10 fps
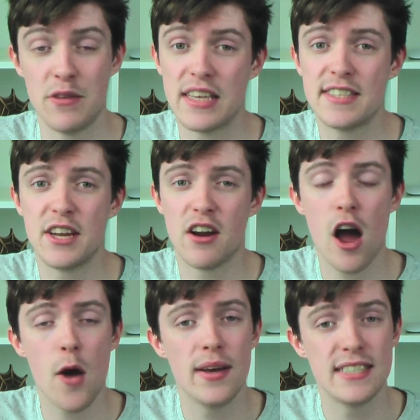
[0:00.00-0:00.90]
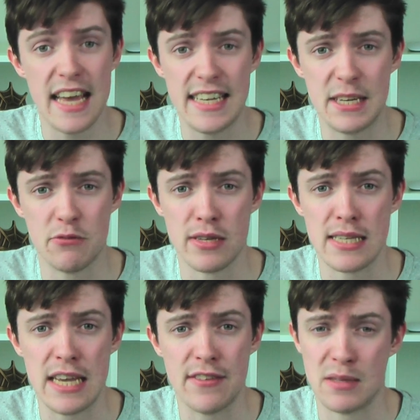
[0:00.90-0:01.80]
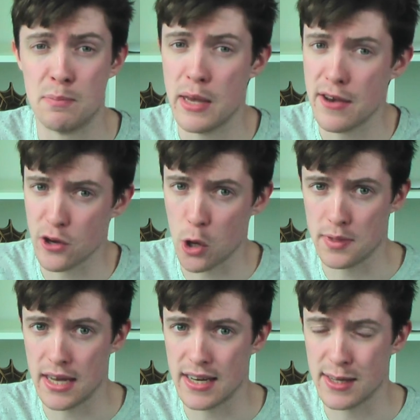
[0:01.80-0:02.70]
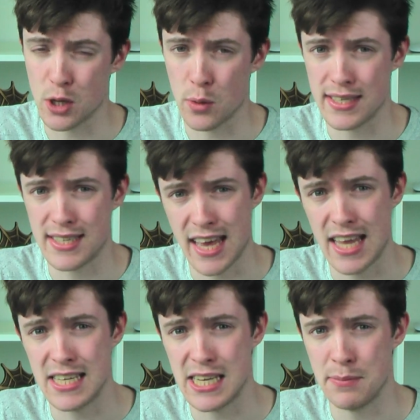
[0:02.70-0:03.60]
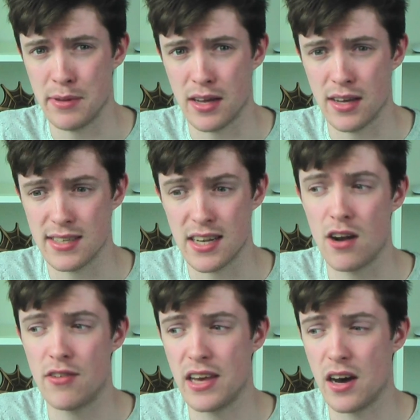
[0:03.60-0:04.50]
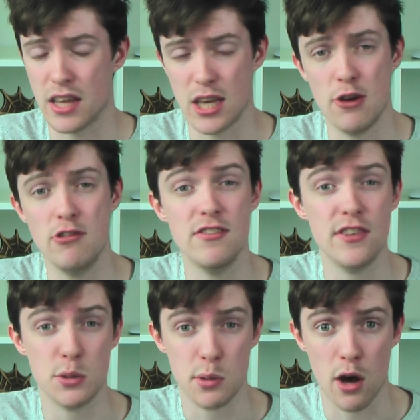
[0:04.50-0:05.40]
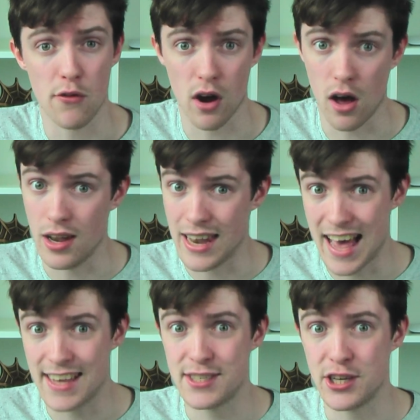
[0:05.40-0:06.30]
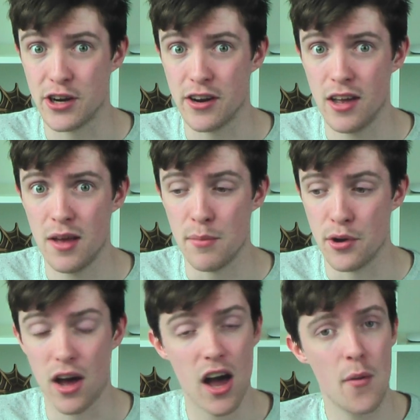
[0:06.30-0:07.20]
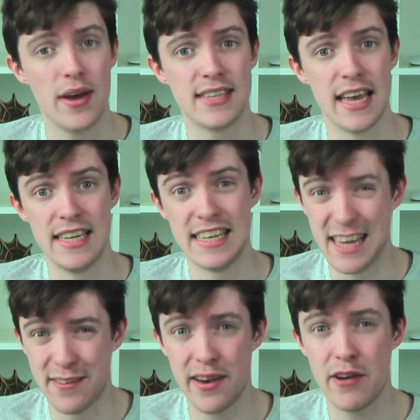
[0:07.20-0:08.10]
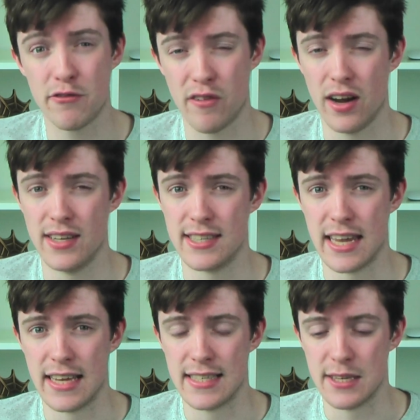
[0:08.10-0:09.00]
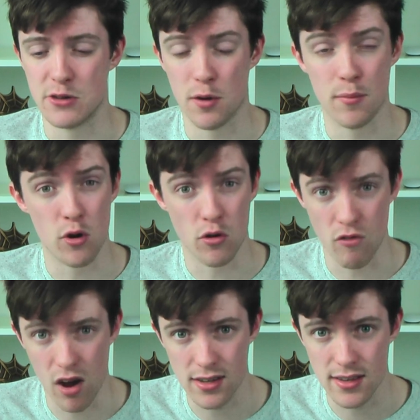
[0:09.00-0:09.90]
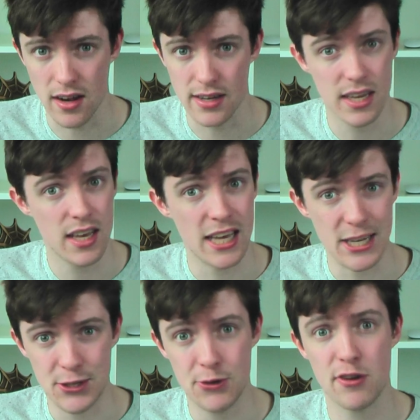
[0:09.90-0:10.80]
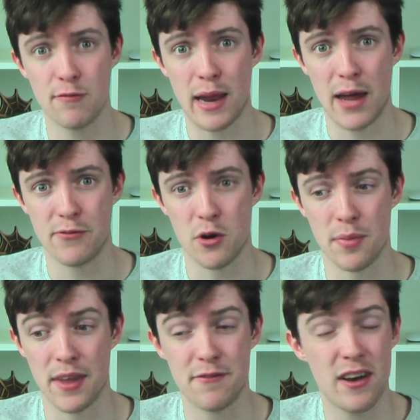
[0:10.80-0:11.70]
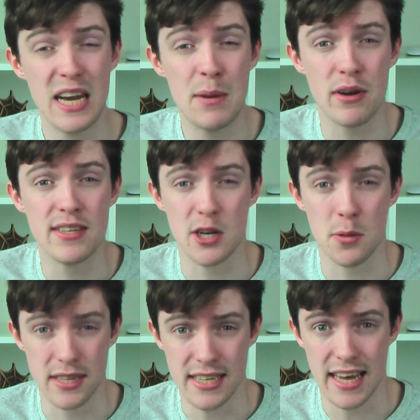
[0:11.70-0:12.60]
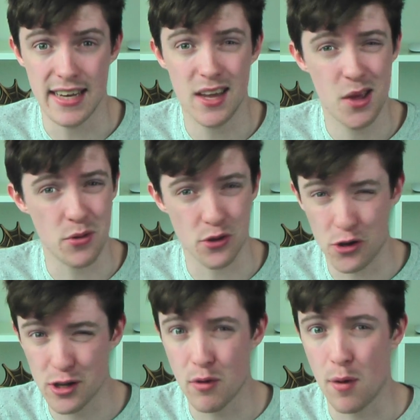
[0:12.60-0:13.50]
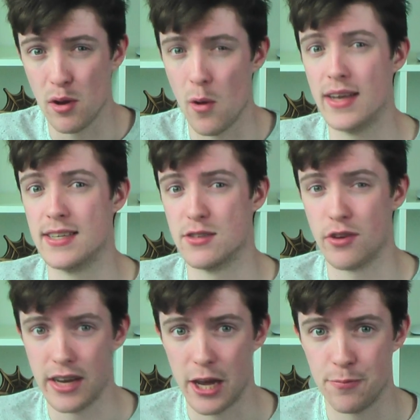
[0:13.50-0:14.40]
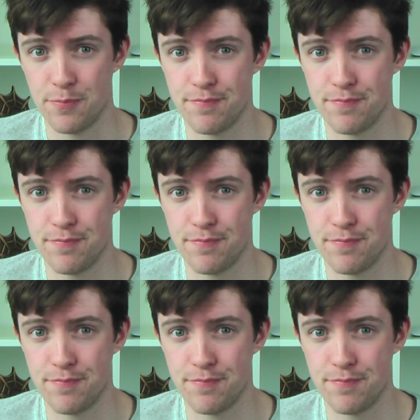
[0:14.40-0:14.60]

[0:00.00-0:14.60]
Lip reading: Now this year, iOS 8 didn't receive as big of an update as OS X did because it already got a huge visual overhaul last year, but iOS 8 definitely refines things into a more rock-solid, intuitive platform that finally brings it up to date with other mobile OSs right now.